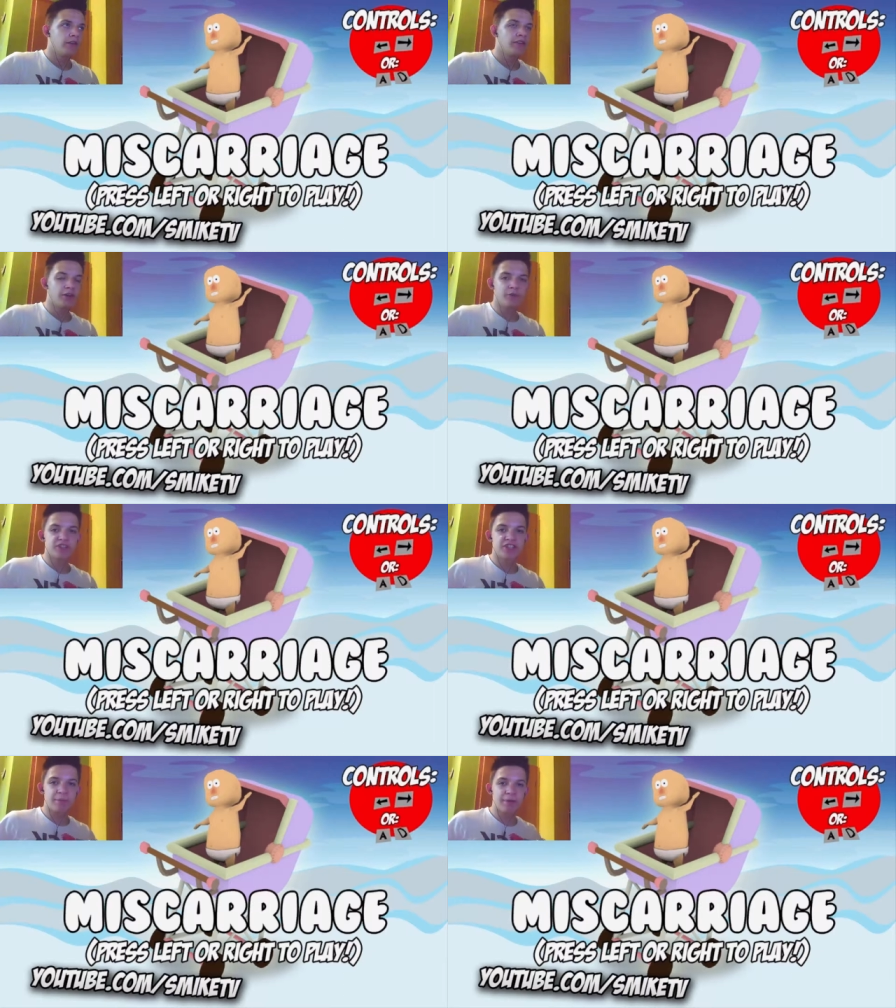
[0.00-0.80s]
Yo,
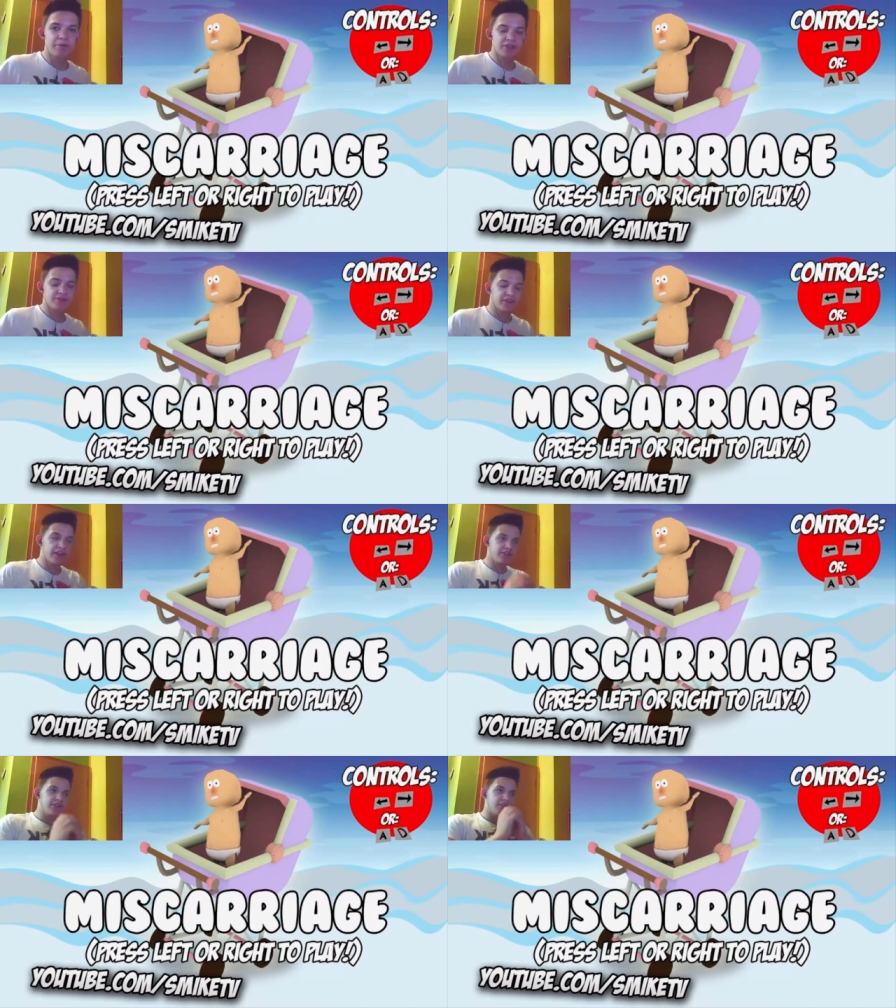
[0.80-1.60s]
what's up people, it's
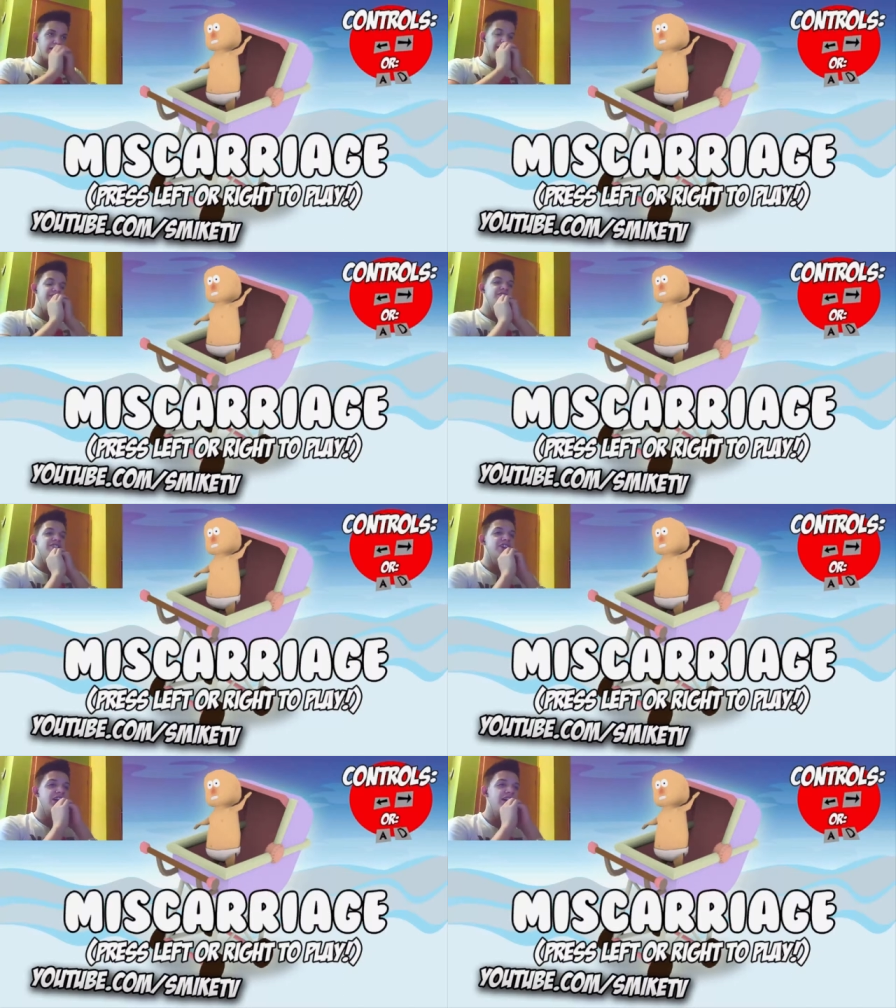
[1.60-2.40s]
Relay two and
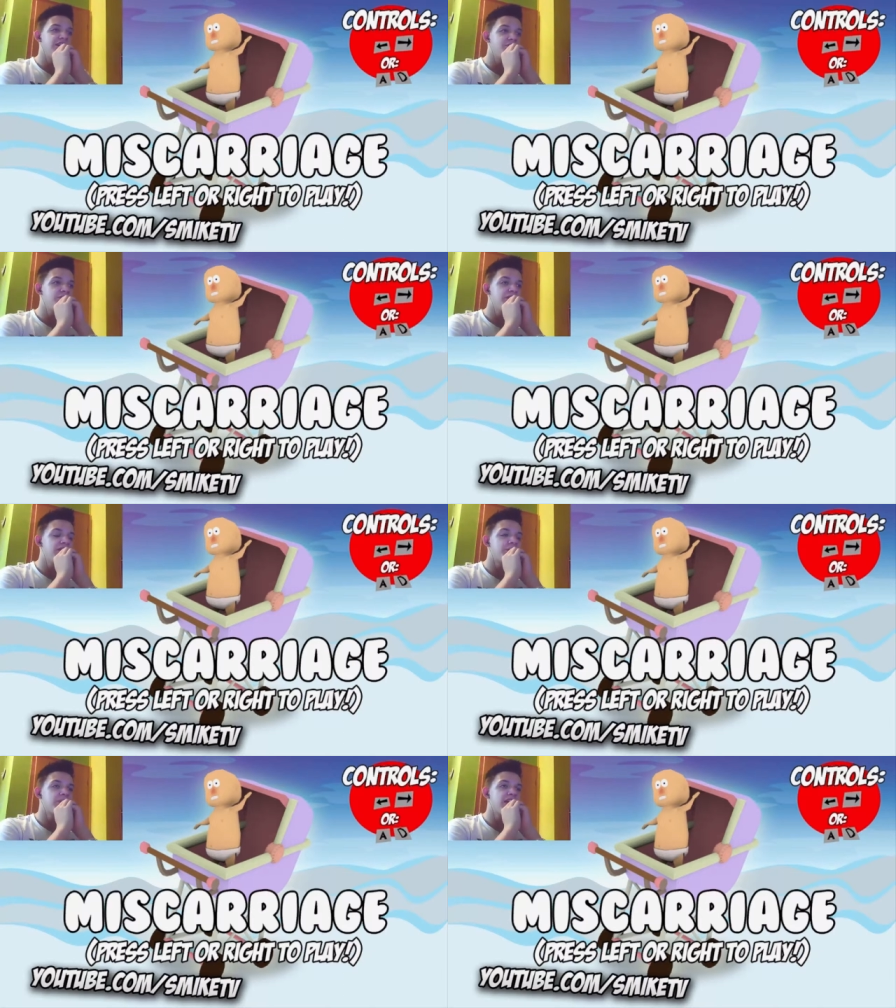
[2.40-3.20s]
today we
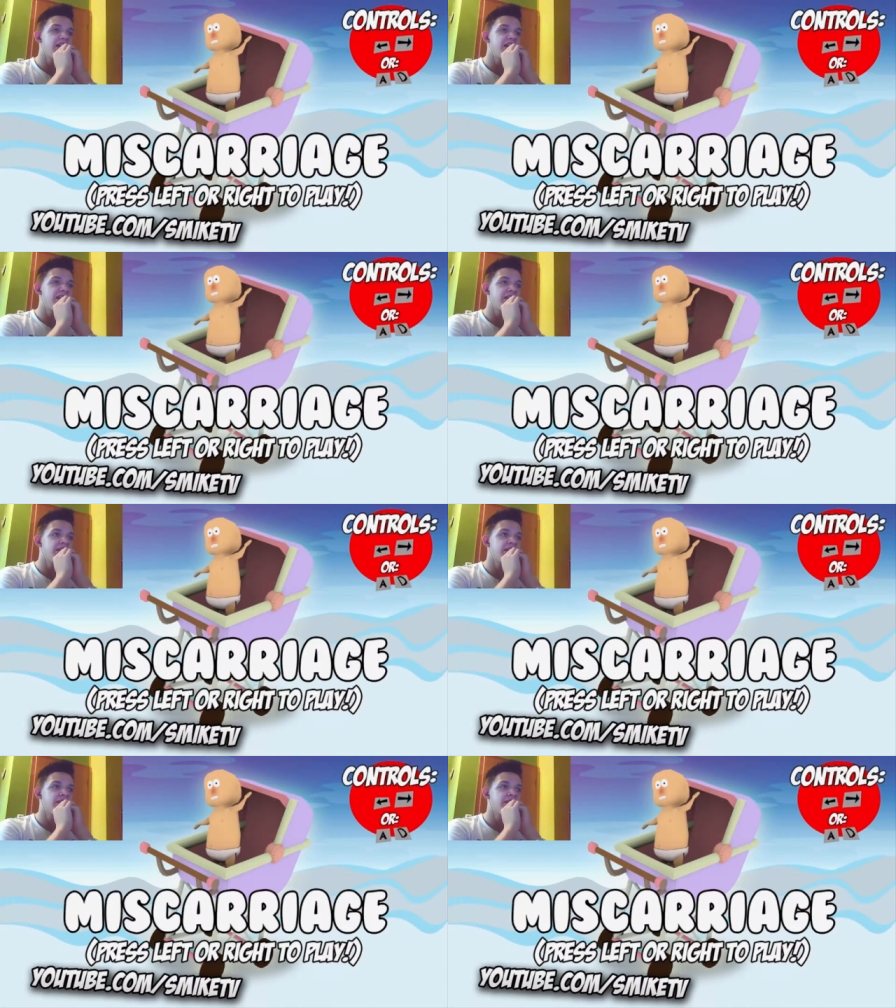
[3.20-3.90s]
are playing